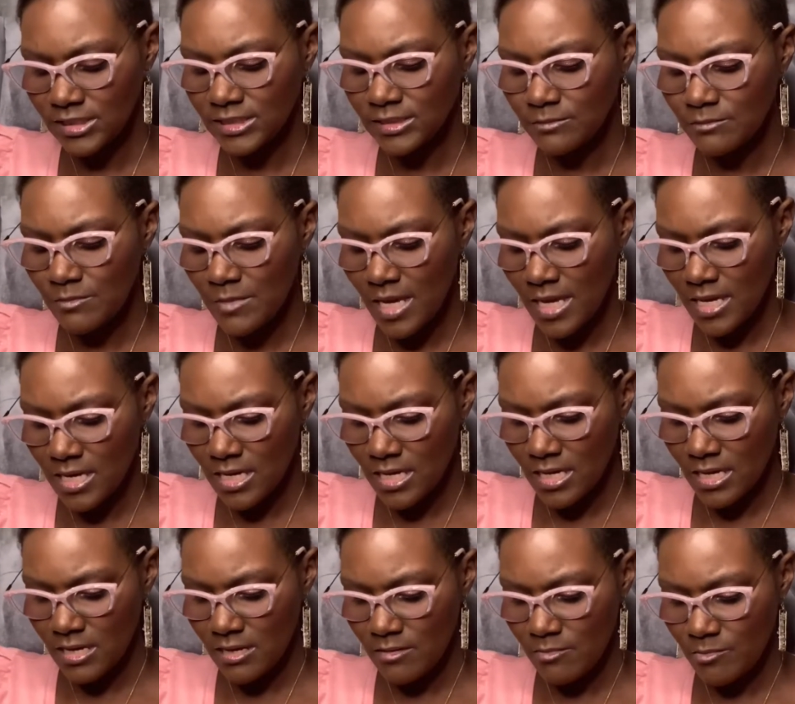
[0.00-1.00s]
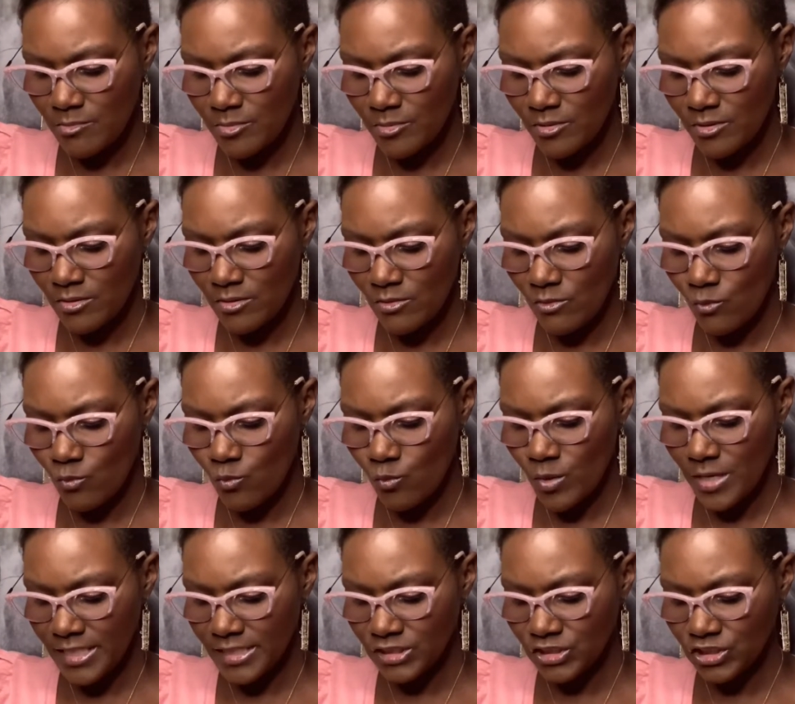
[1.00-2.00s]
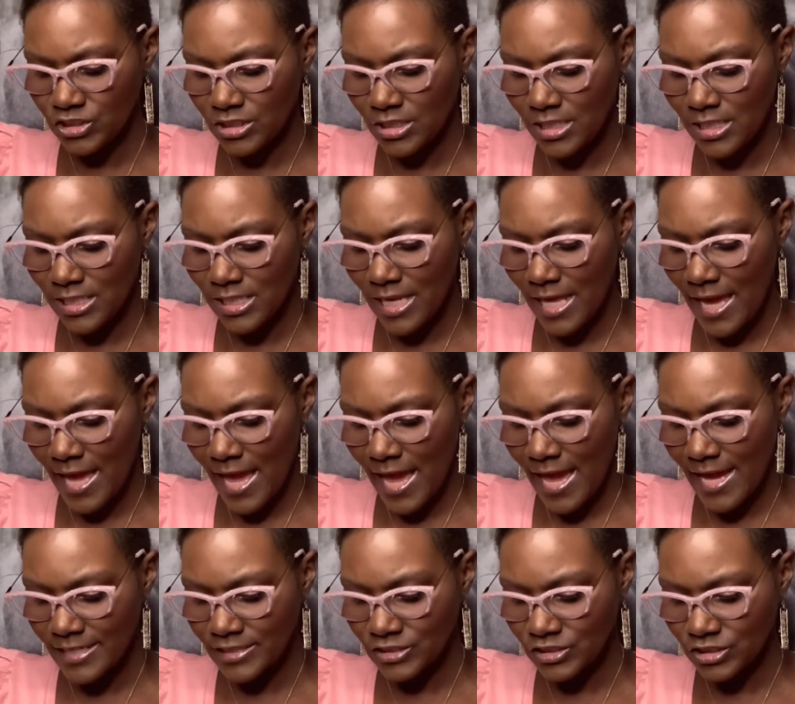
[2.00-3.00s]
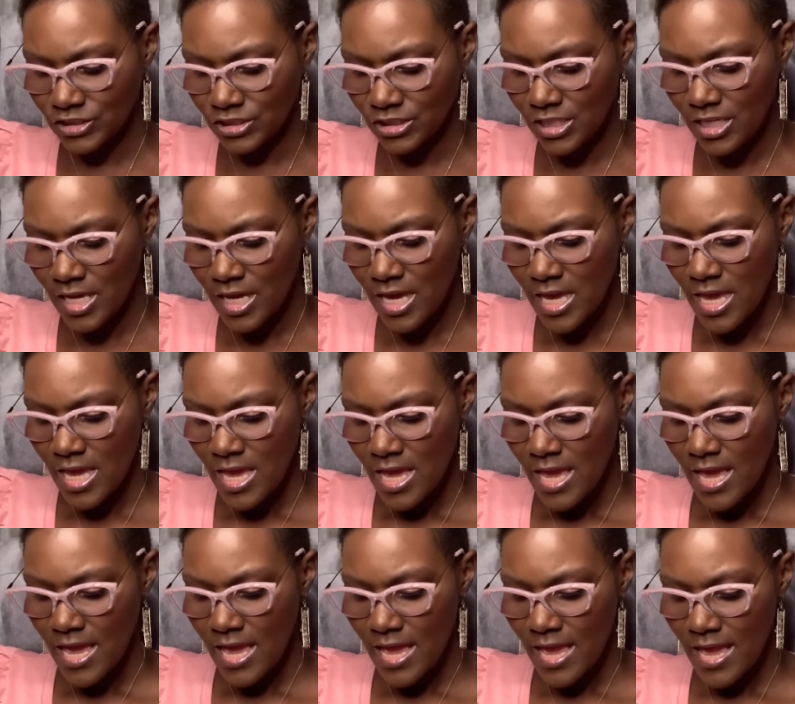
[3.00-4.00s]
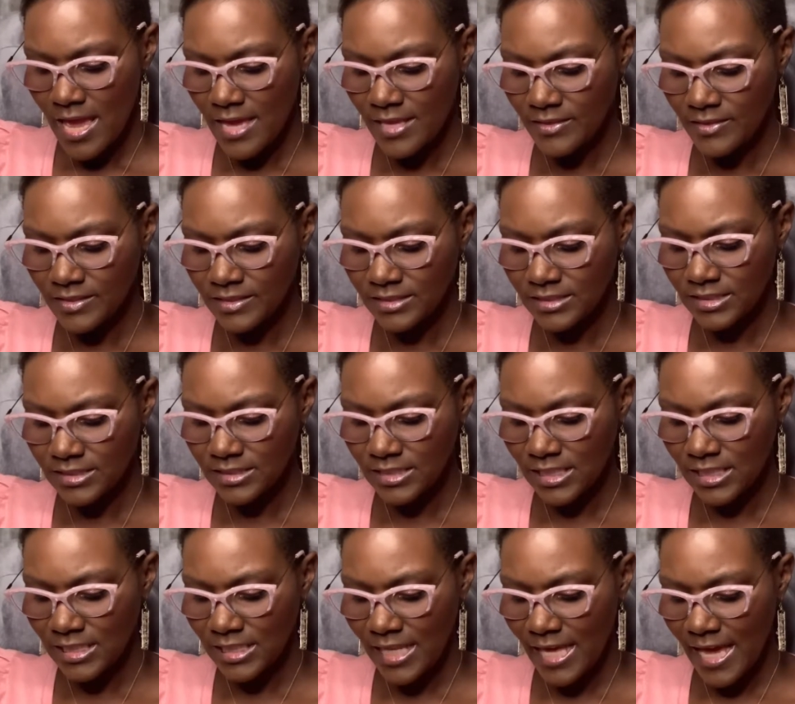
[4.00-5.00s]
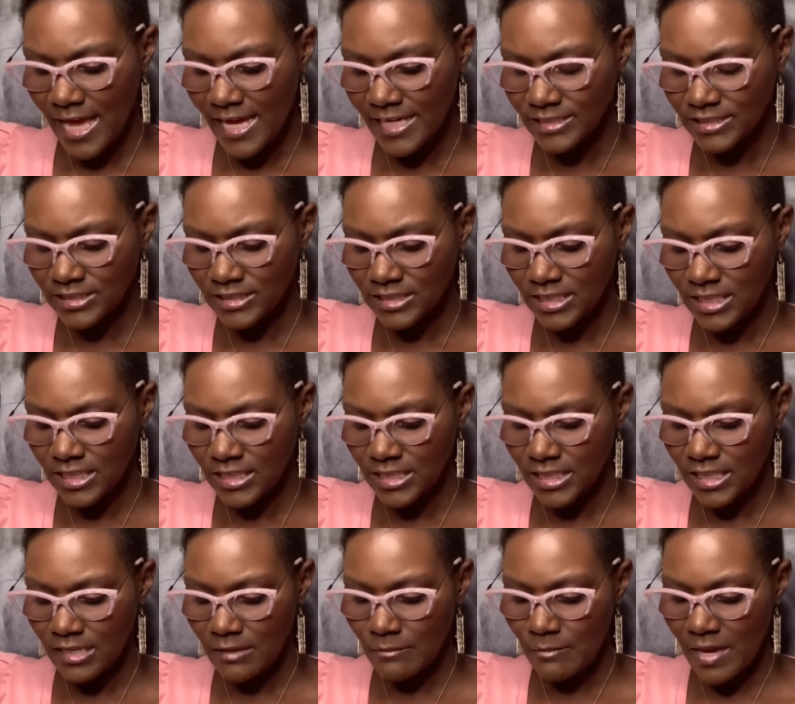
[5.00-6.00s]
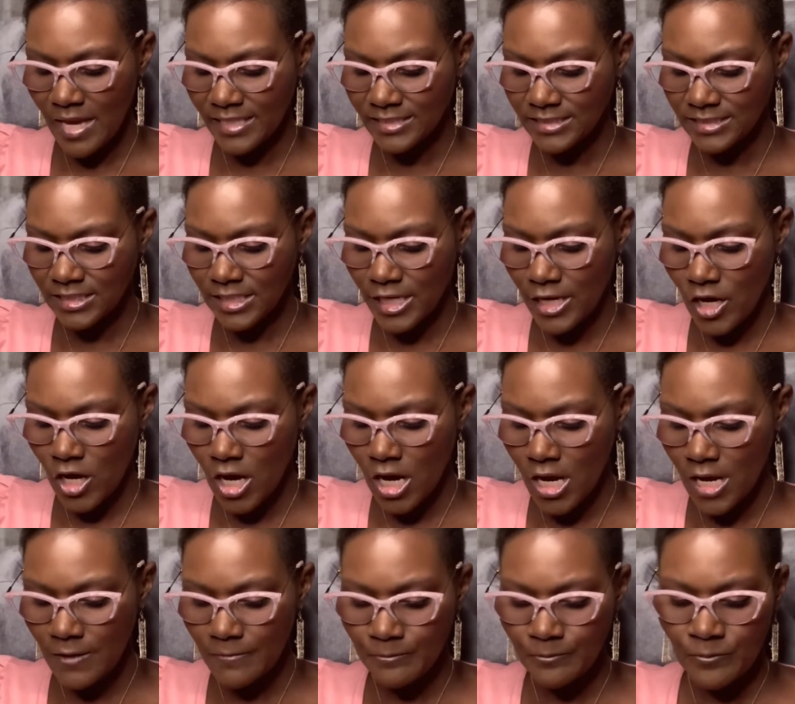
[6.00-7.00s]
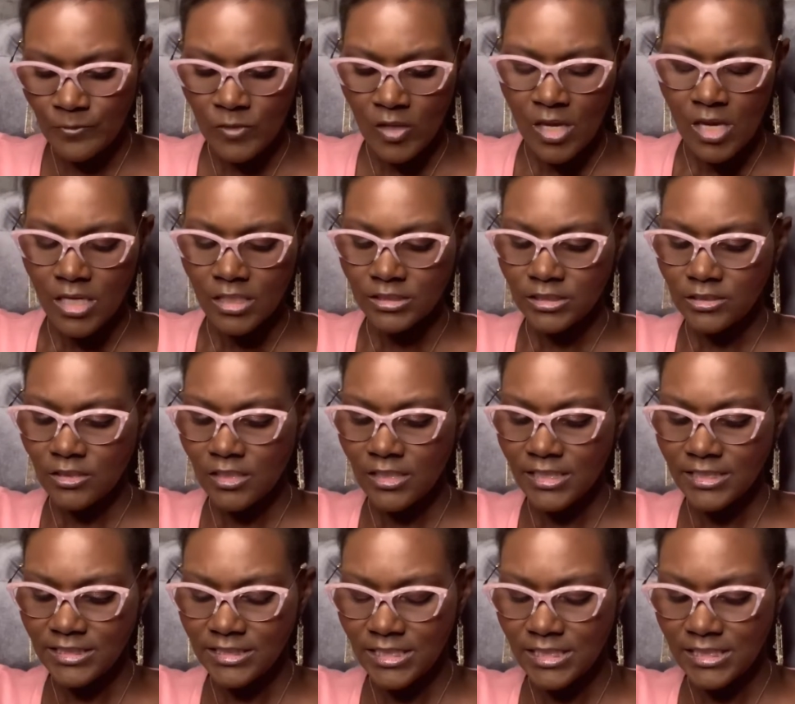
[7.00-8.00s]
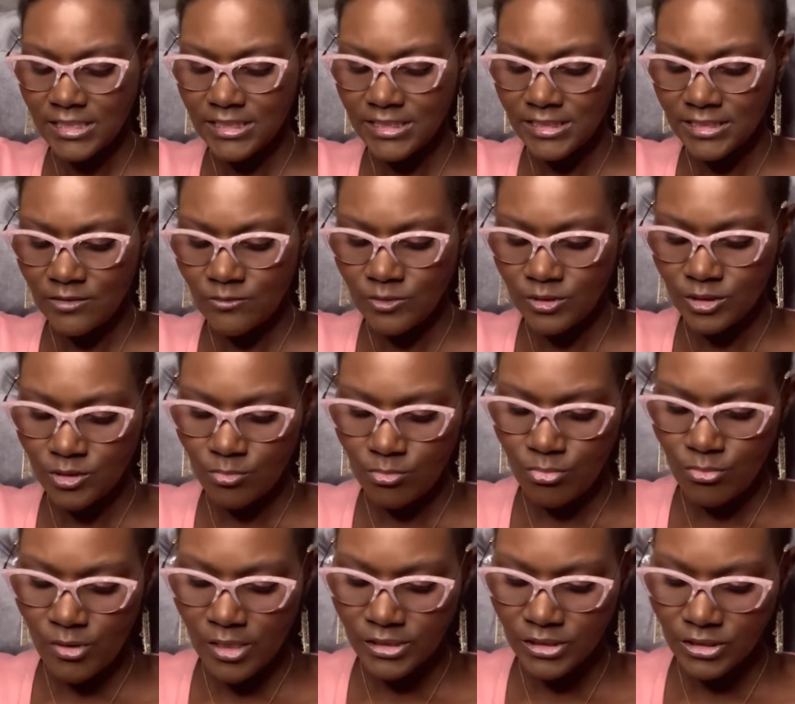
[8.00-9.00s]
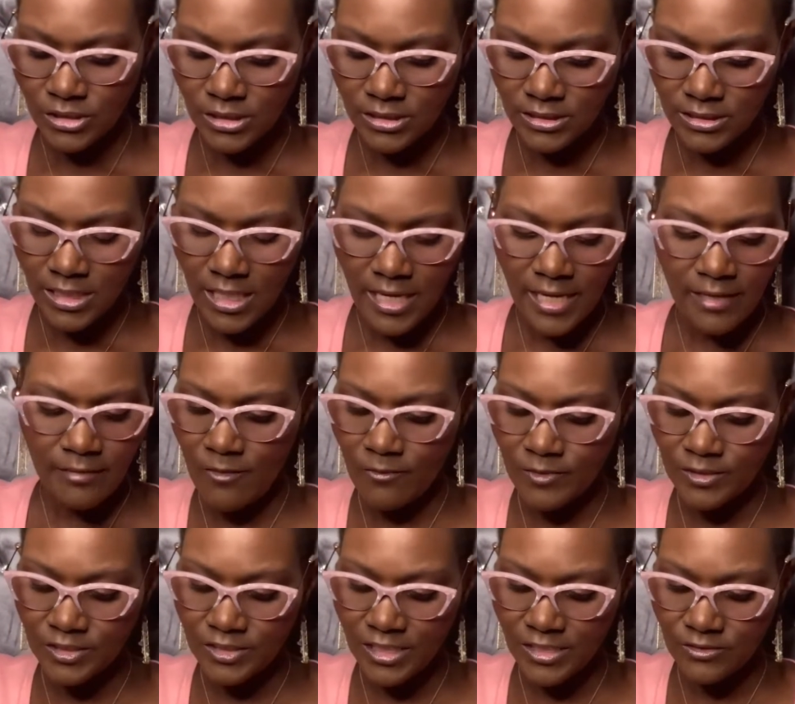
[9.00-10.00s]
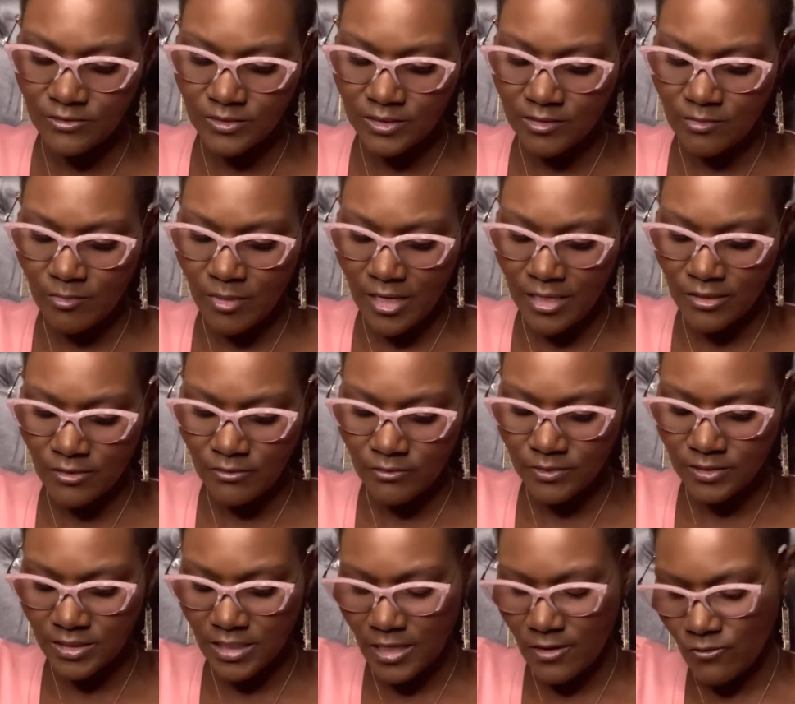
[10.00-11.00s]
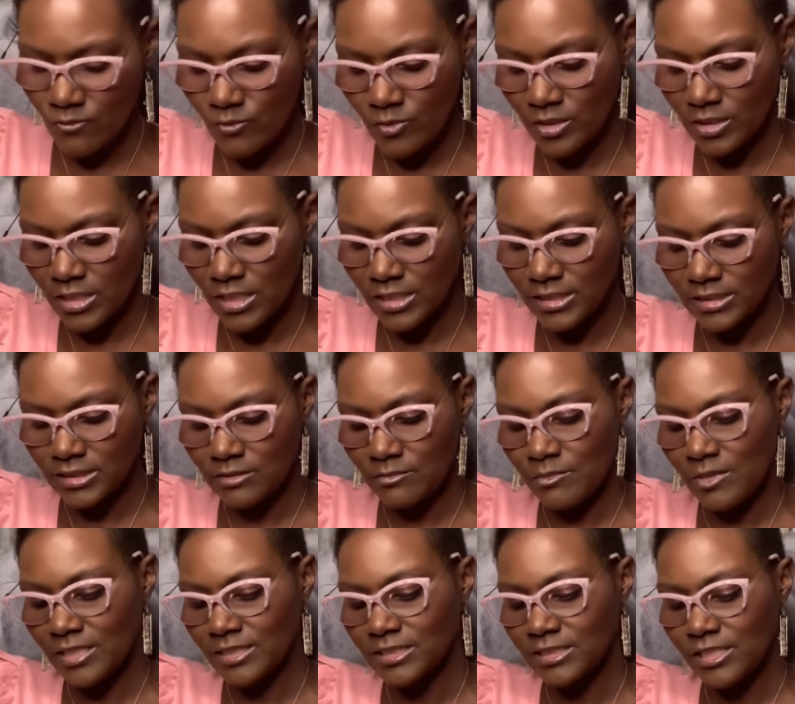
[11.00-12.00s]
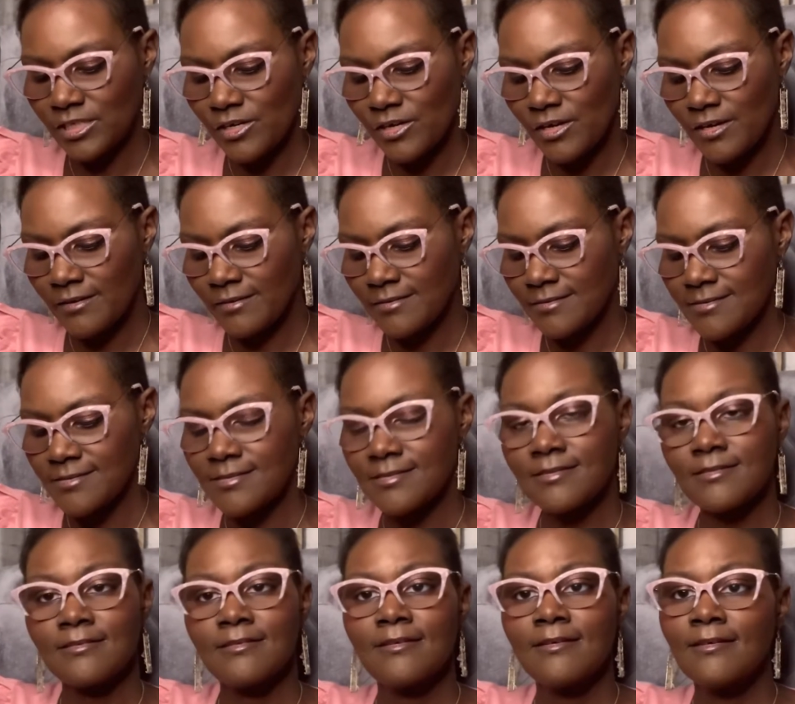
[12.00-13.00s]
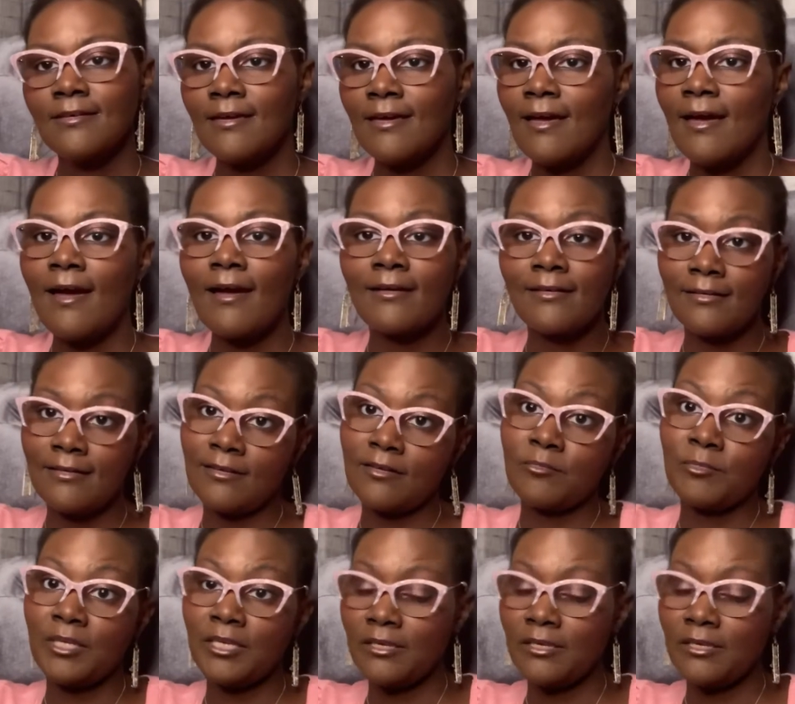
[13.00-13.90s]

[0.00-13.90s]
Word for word: Makeup Witch Lash. And this is a lash thickening mascara. So let's at least see what the brush looks like. Wish I knew somebody who was like really into mascara because I could hook them up.